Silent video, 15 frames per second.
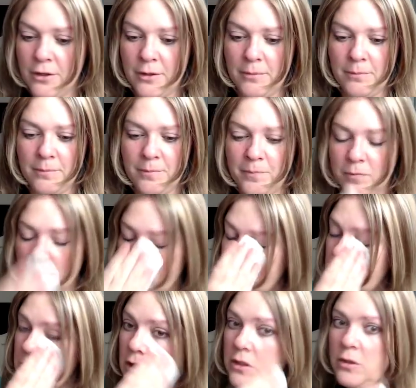I'm a nerd.
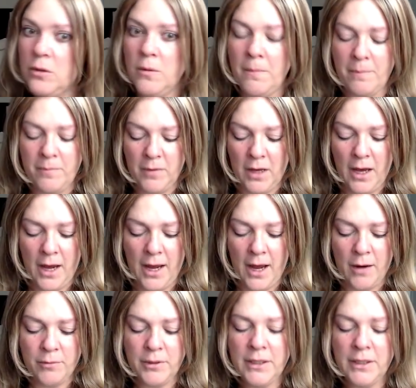So I,